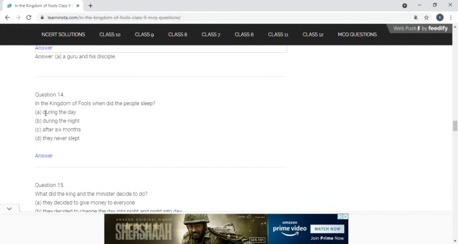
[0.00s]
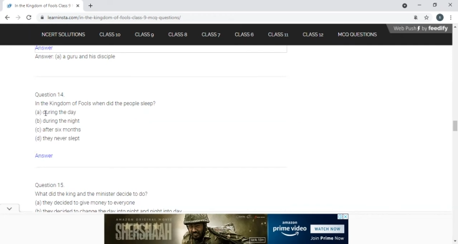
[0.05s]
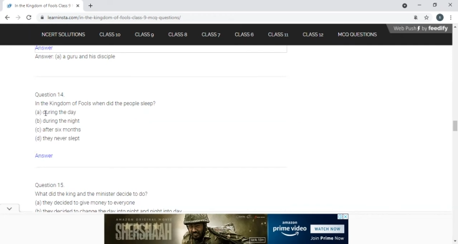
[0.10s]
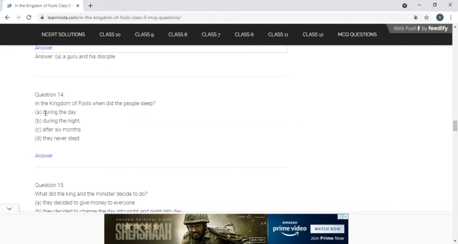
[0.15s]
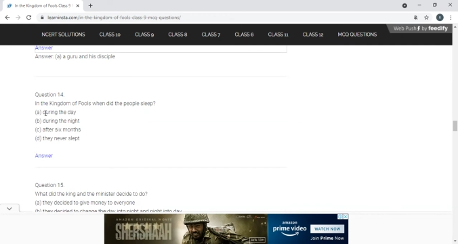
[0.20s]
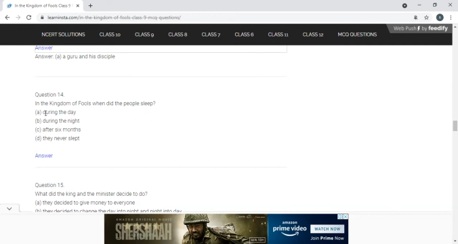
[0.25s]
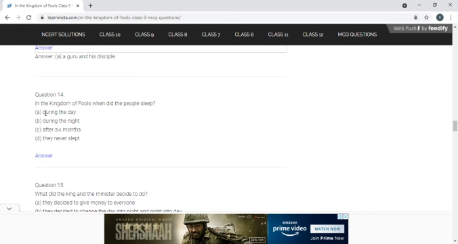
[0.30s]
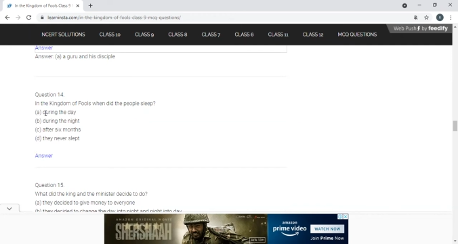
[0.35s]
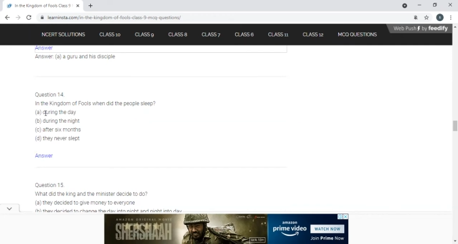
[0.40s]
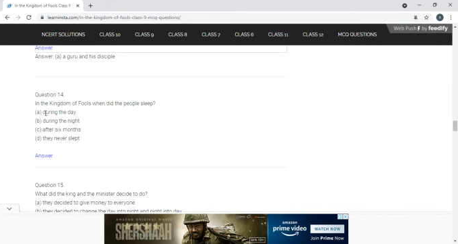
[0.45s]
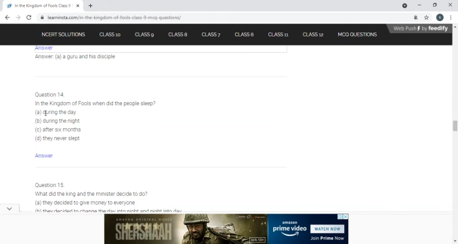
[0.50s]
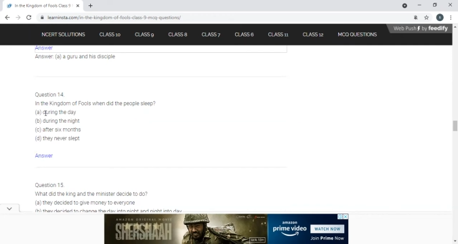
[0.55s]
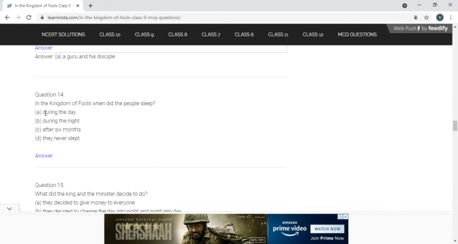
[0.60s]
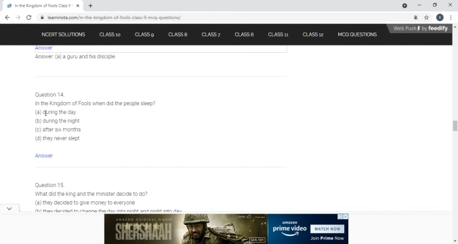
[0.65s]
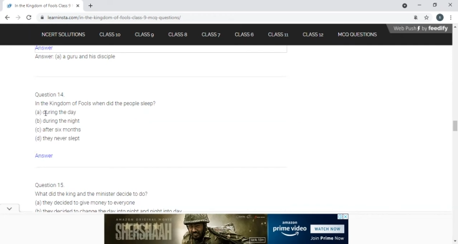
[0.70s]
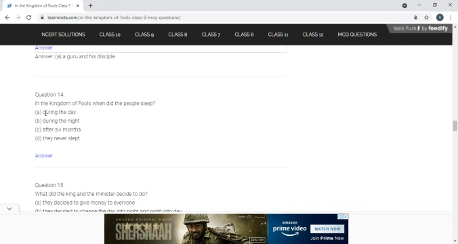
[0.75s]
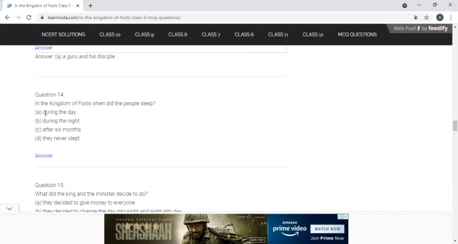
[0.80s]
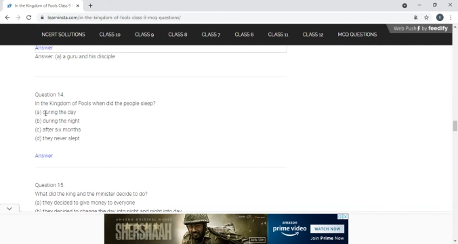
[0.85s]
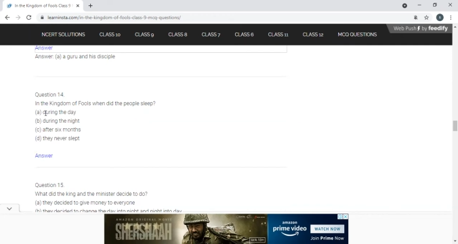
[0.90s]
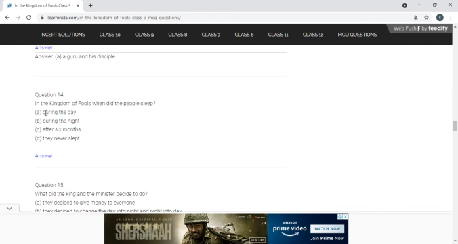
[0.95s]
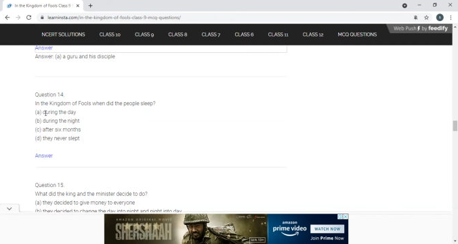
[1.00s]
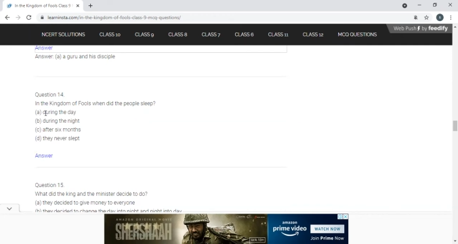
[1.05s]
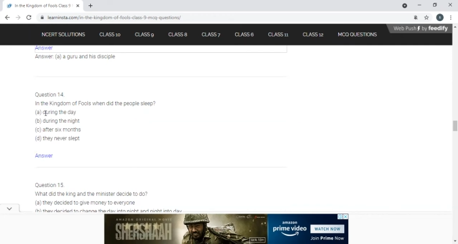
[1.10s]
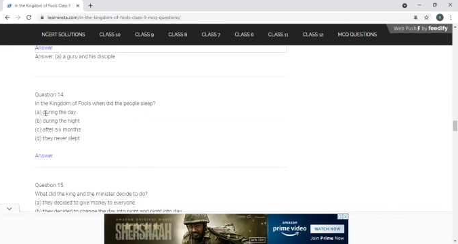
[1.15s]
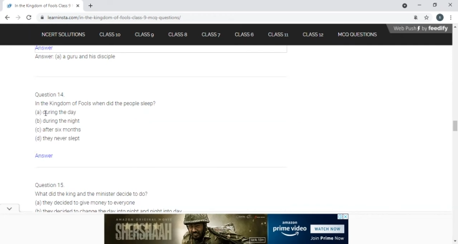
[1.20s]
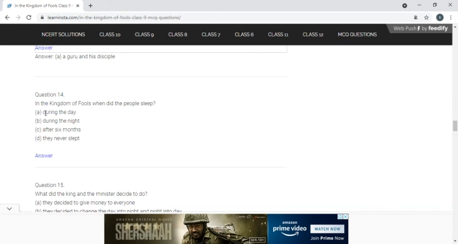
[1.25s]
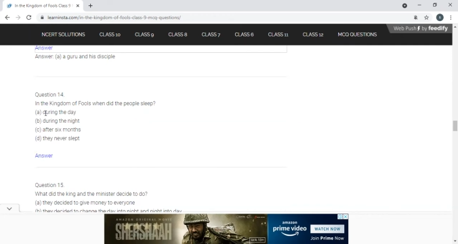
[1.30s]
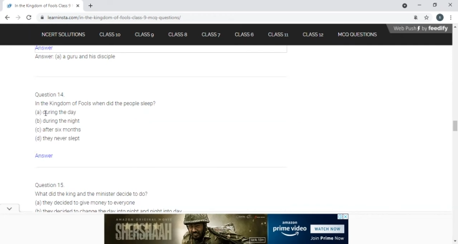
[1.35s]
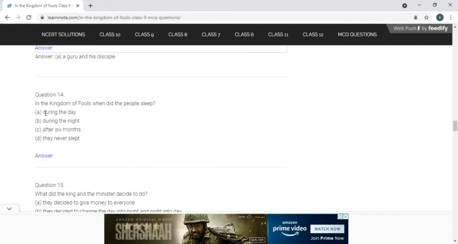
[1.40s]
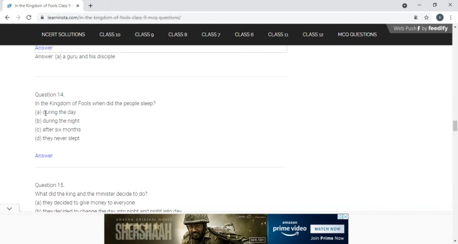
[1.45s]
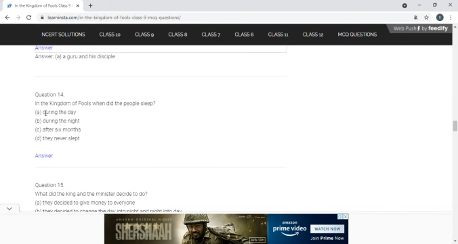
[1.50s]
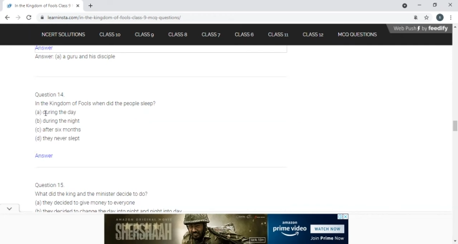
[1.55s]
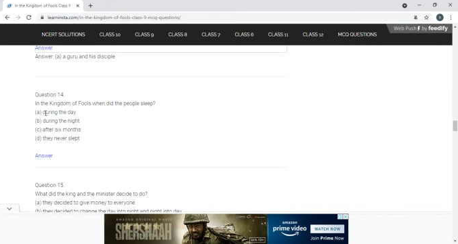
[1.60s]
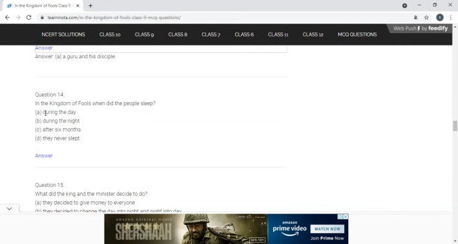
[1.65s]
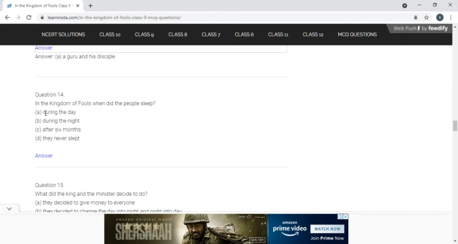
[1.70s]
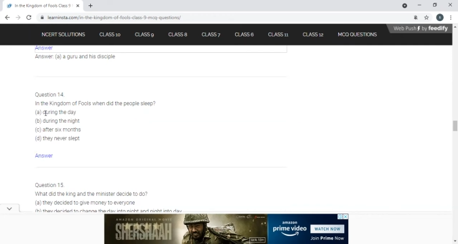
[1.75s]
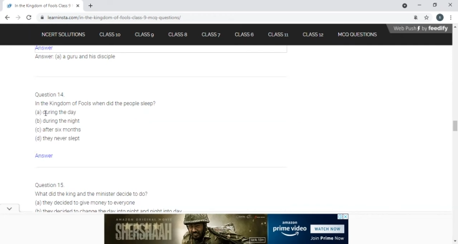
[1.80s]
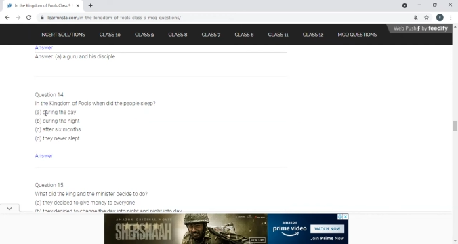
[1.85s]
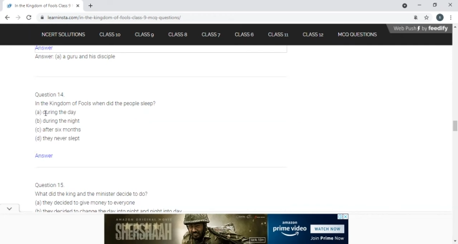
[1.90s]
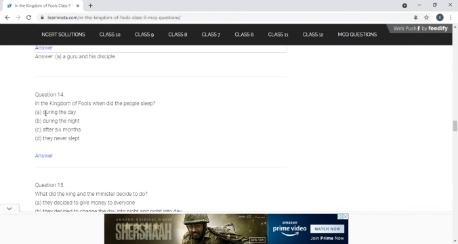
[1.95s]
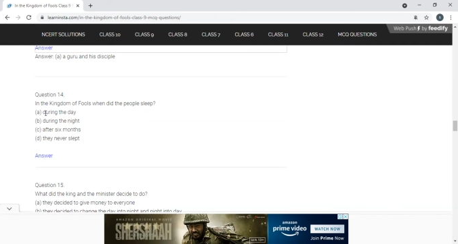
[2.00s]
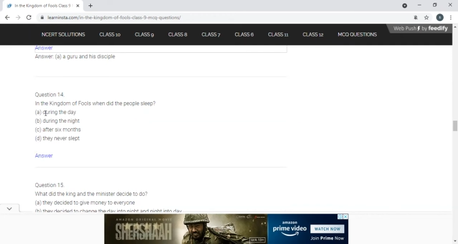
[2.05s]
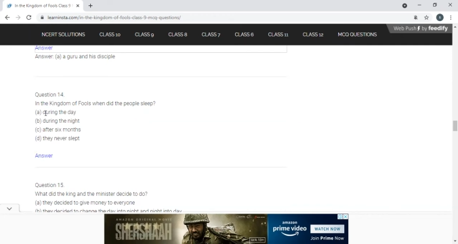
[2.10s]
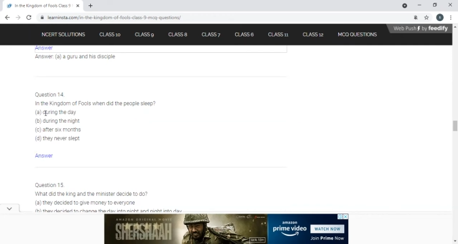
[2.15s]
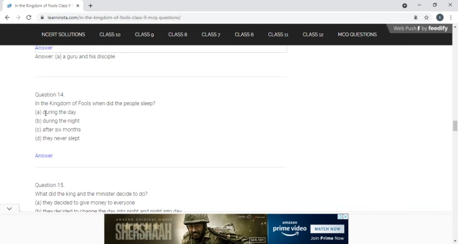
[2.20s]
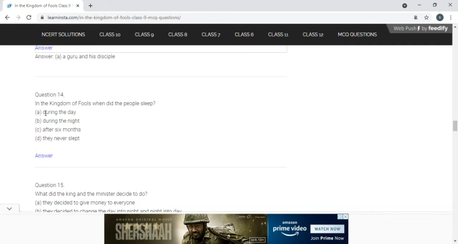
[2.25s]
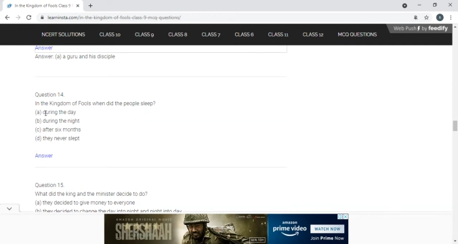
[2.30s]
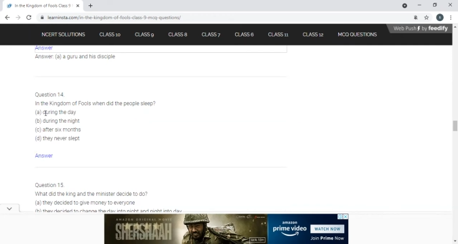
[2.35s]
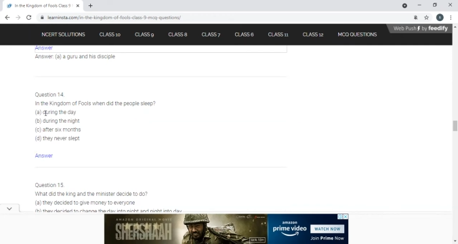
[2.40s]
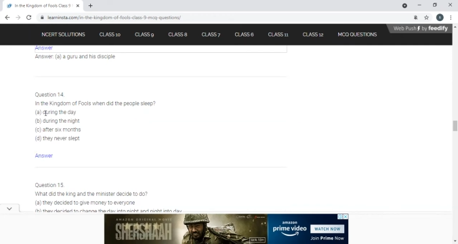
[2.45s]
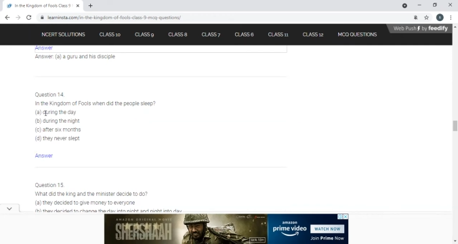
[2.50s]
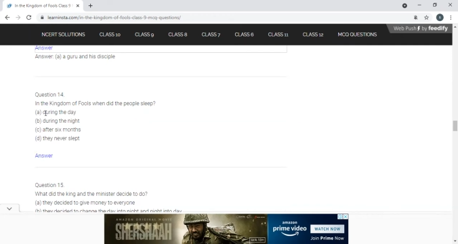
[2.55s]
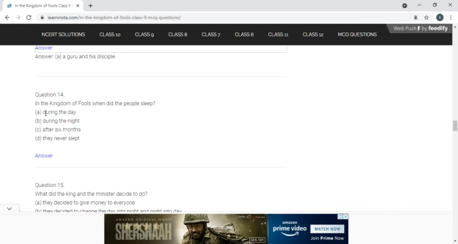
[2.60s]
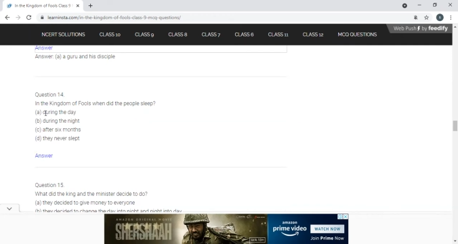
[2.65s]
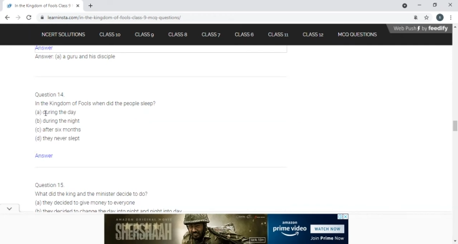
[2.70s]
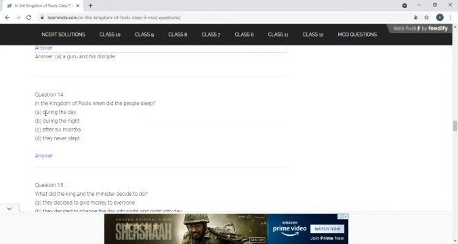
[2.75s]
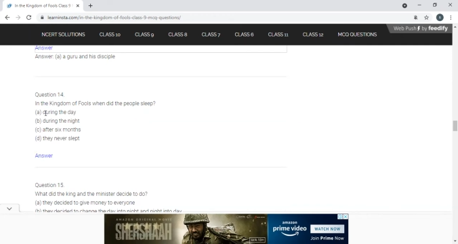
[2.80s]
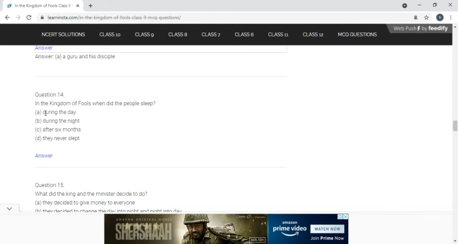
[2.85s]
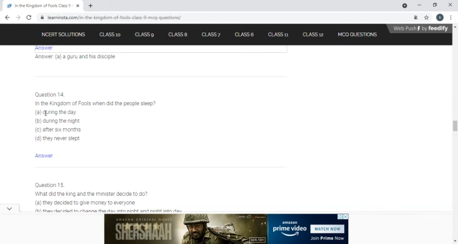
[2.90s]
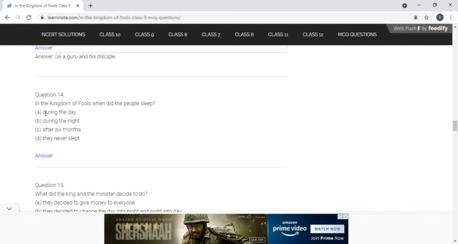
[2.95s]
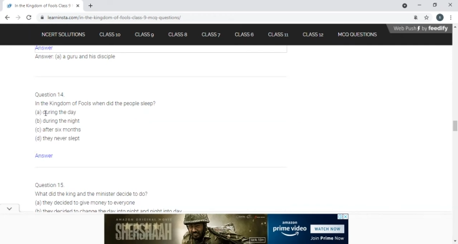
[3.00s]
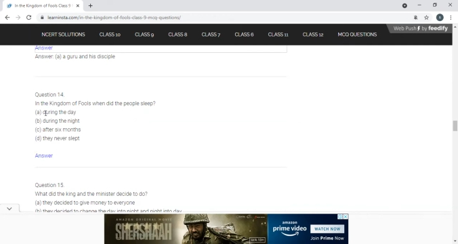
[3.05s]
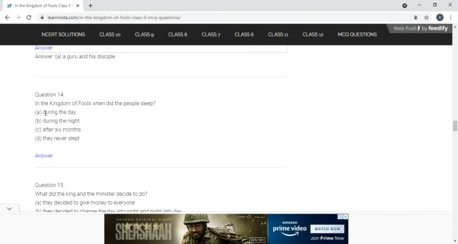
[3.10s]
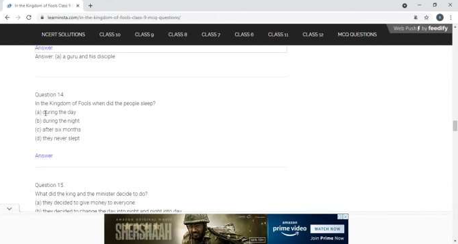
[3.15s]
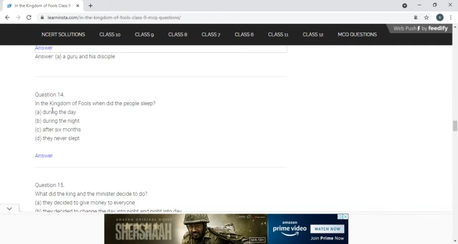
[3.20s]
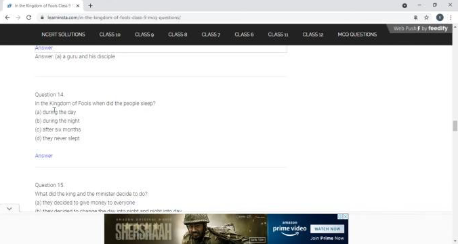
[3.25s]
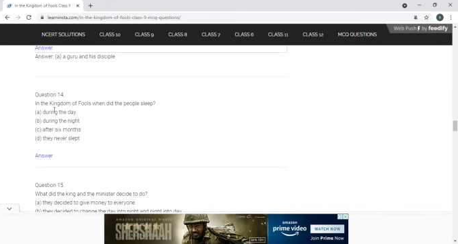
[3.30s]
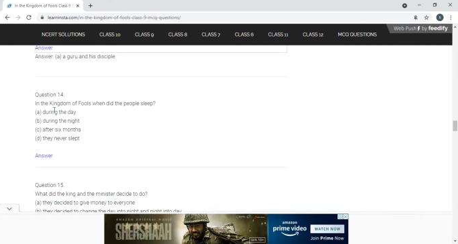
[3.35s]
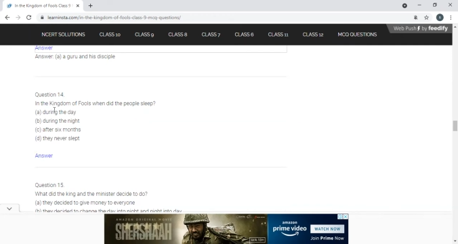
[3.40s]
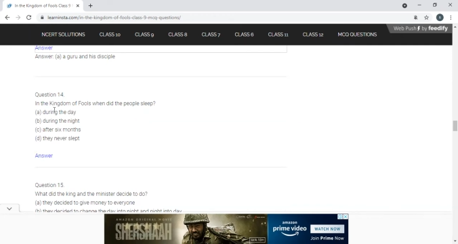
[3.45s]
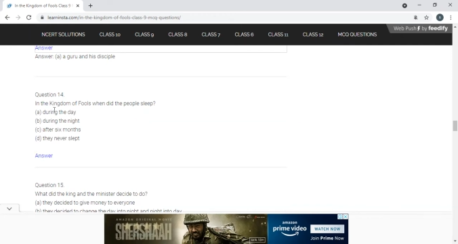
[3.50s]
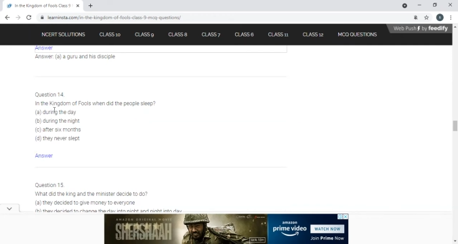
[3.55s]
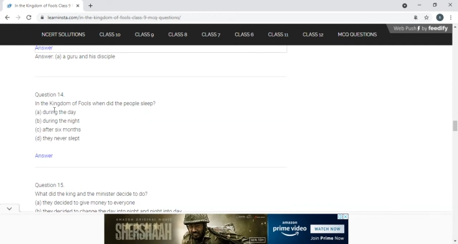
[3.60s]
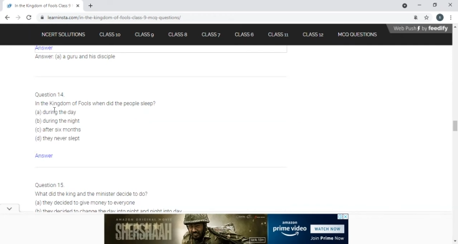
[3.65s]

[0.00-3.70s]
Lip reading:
(no speaker visible)